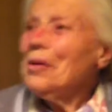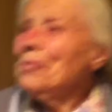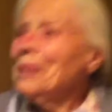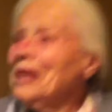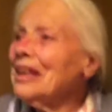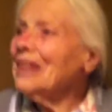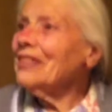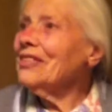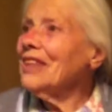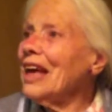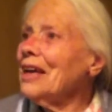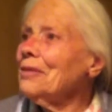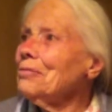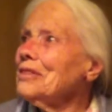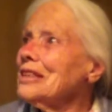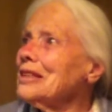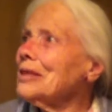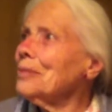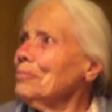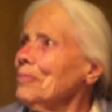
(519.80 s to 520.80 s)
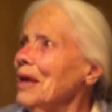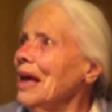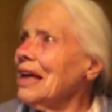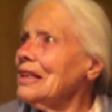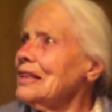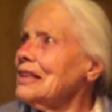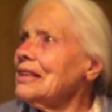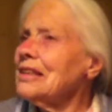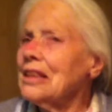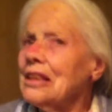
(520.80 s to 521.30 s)
But that was
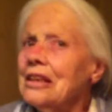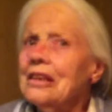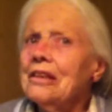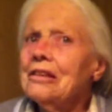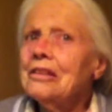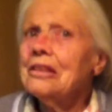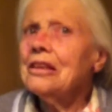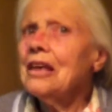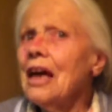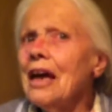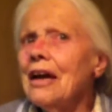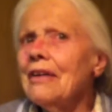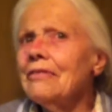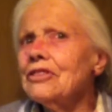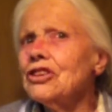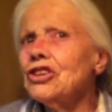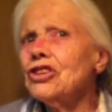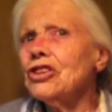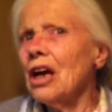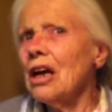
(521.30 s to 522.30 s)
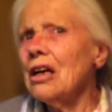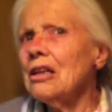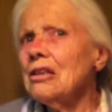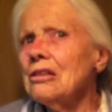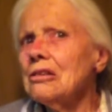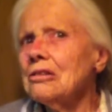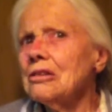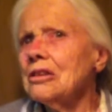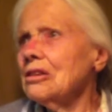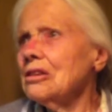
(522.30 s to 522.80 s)
amazing to have a
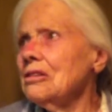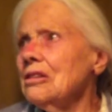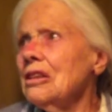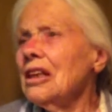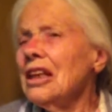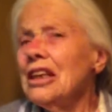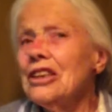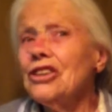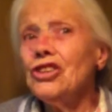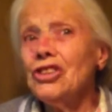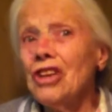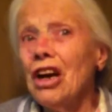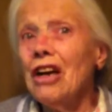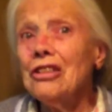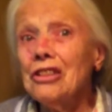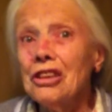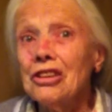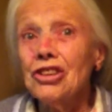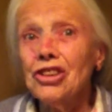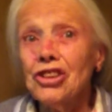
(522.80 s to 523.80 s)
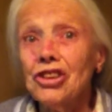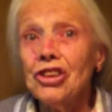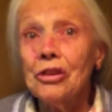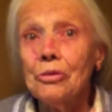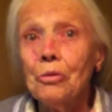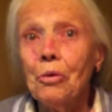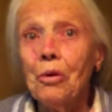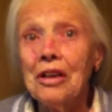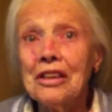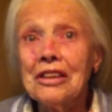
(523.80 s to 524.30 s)
child as young as she
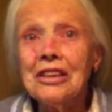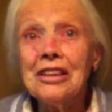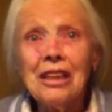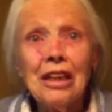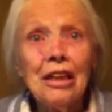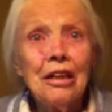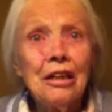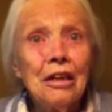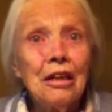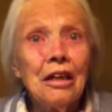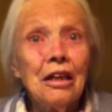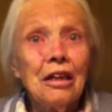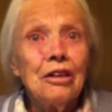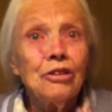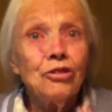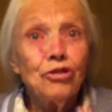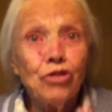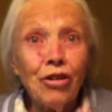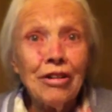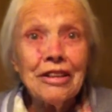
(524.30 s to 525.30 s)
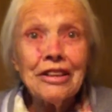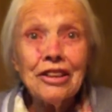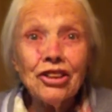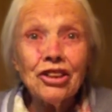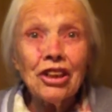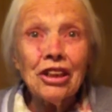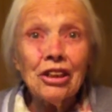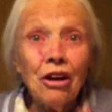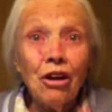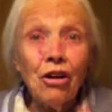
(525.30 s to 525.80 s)
was,
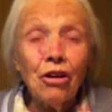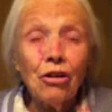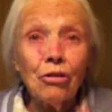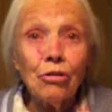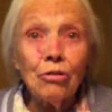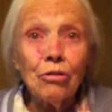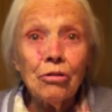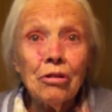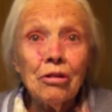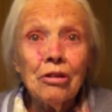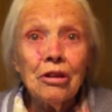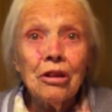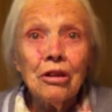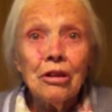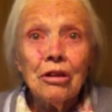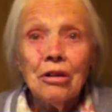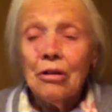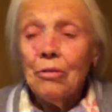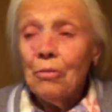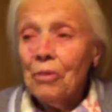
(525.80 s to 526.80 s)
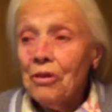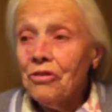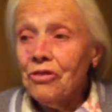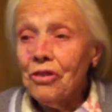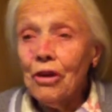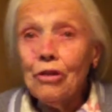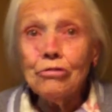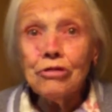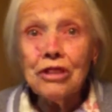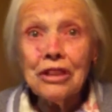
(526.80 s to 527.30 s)
trusting her with
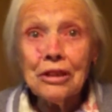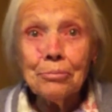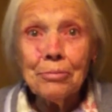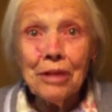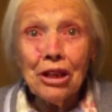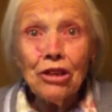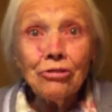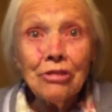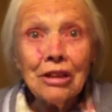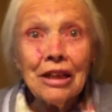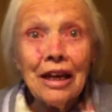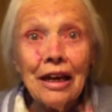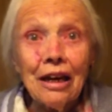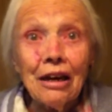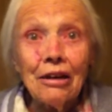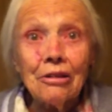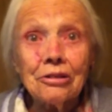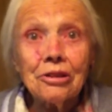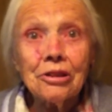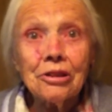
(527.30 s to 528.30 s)
those milk cows.